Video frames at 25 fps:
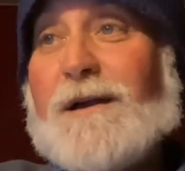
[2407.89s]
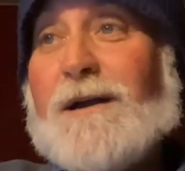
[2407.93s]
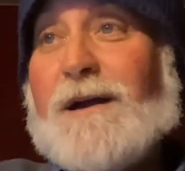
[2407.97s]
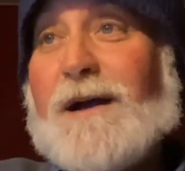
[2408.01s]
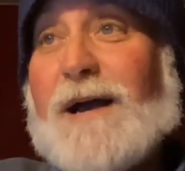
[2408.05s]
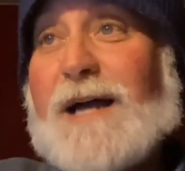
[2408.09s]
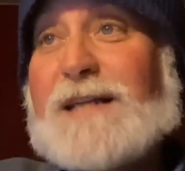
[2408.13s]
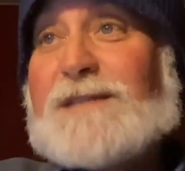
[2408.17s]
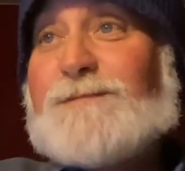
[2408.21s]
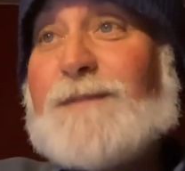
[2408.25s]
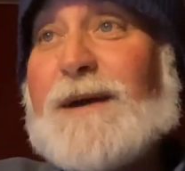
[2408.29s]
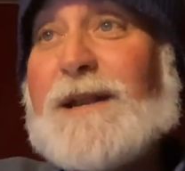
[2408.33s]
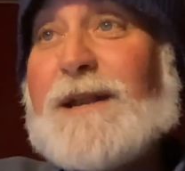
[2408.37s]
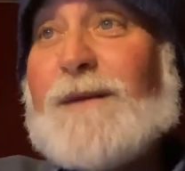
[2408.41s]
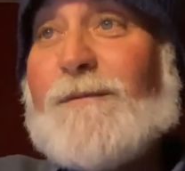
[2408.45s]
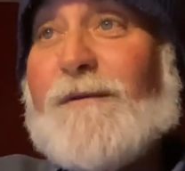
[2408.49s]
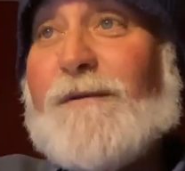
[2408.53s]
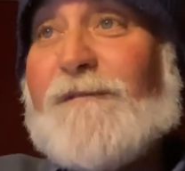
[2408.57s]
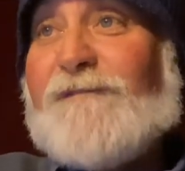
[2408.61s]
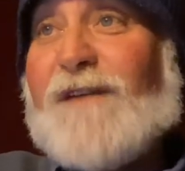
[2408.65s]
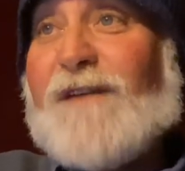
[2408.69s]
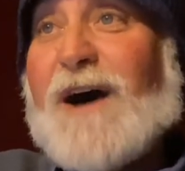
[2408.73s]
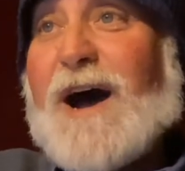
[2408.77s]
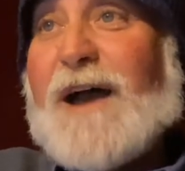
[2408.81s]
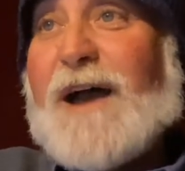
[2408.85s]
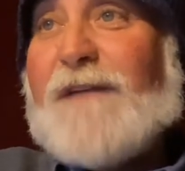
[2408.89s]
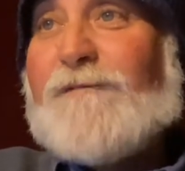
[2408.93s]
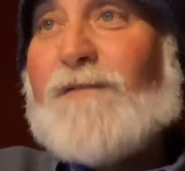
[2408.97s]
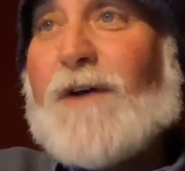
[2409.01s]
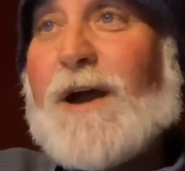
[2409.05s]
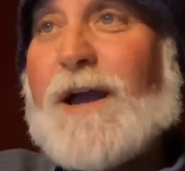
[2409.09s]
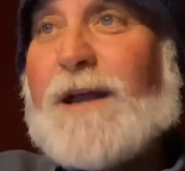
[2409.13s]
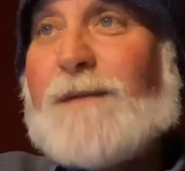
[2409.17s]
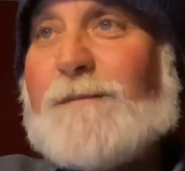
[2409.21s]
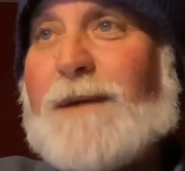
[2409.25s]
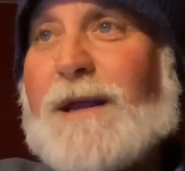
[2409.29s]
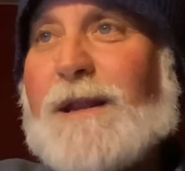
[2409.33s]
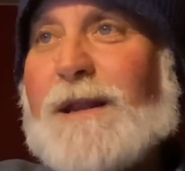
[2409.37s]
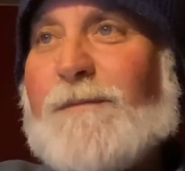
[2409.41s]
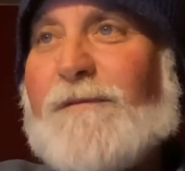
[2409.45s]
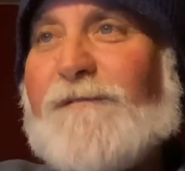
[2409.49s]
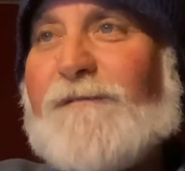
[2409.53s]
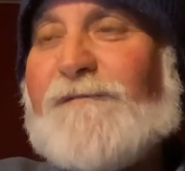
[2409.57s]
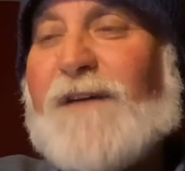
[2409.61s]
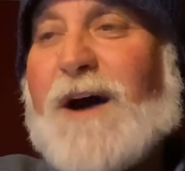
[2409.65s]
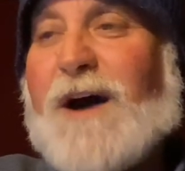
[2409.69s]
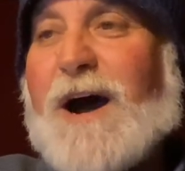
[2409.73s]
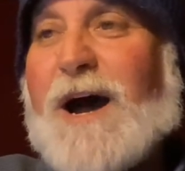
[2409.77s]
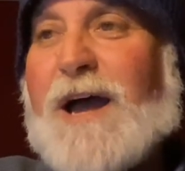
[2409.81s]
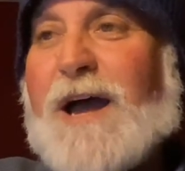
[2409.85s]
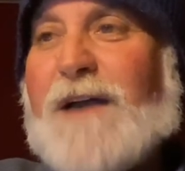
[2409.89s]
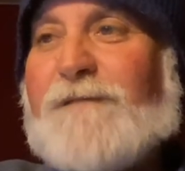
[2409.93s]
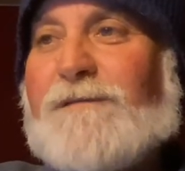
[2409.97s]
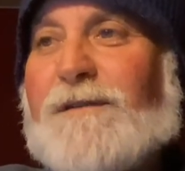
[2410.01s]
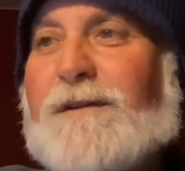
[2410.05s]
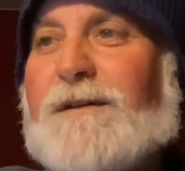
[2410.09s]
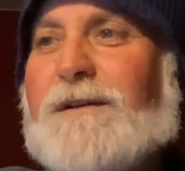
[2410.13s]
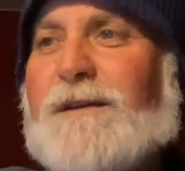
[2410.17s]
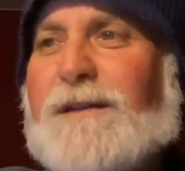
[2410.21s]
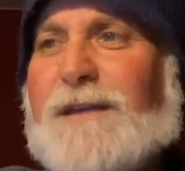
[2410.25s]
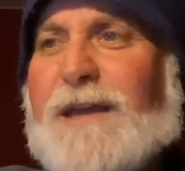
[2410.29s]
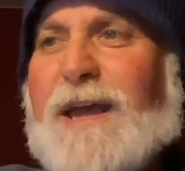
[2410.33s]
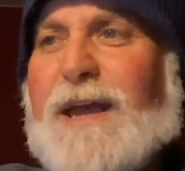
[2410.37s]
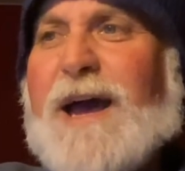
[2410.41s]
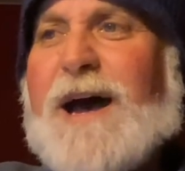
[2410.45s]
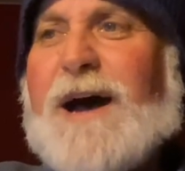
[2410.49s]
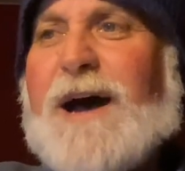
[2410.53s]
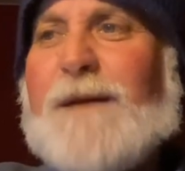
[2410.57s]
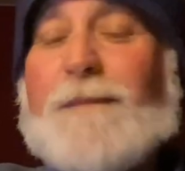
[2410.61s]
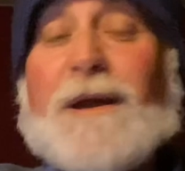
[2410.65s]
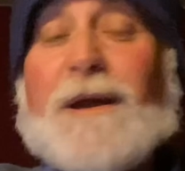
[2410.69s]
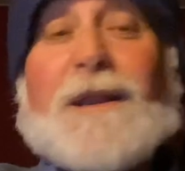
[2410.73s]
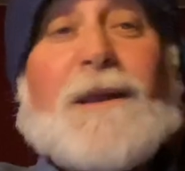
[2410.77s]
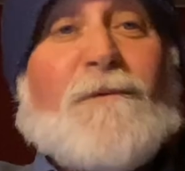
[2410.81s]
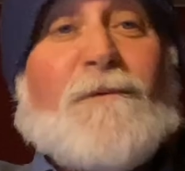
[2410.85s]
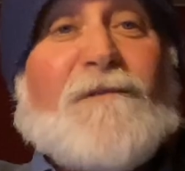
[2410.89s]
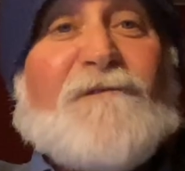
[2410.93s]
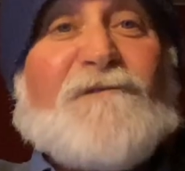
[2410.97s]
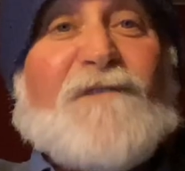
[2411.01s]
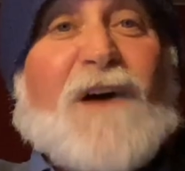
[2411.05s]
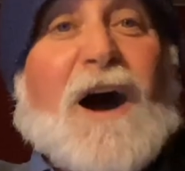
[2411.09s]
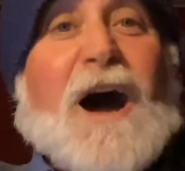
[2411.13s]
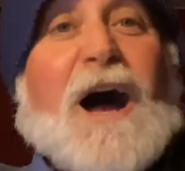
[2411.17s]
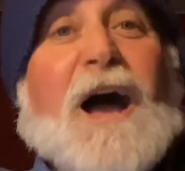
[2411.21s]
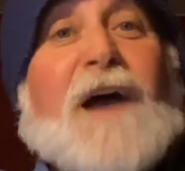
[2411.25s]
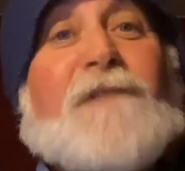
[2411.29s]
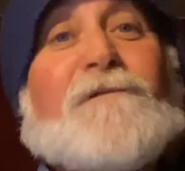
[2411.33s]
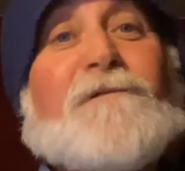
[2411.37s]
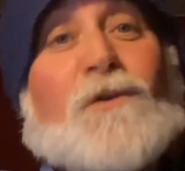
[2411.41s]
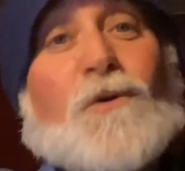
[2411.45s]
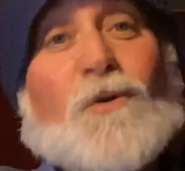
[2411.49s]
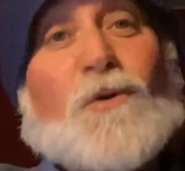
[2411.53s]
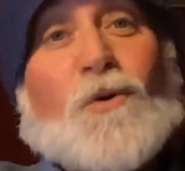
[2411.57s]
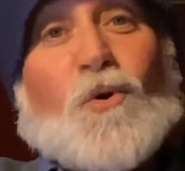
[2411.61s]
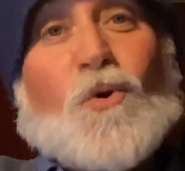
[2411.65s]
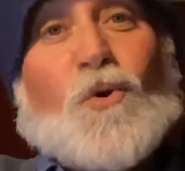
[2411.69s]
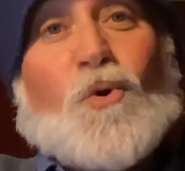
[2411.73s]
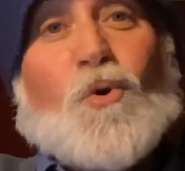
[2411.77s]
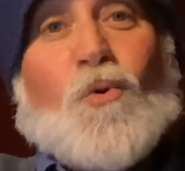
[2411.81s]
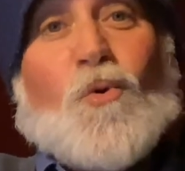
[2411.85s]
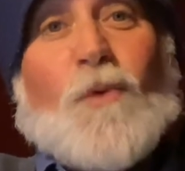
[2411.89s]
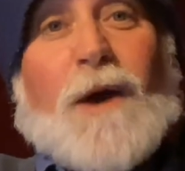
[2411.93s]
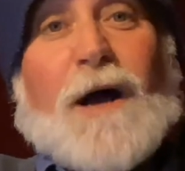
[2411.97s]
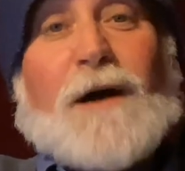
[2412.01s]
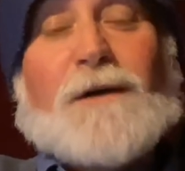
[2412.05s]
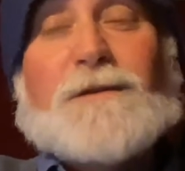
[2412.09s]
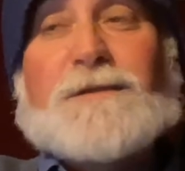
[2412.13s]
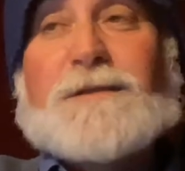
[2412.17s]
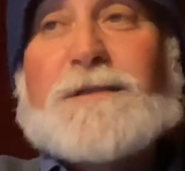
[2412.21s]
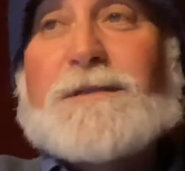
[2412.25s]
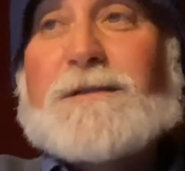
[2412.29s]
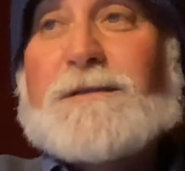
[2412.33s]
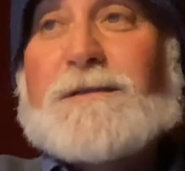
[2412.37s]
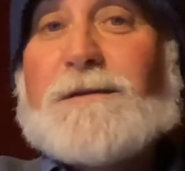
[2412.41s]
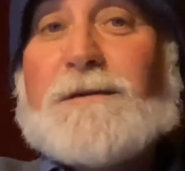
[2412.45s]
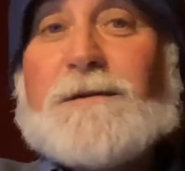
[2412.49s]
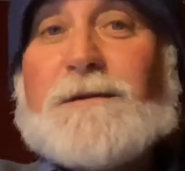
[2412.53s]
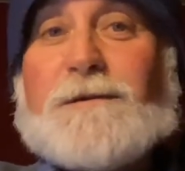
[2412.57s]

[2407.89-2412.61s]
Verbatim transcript: That's my number five, right? My number five. Yeah, my number five. Who else?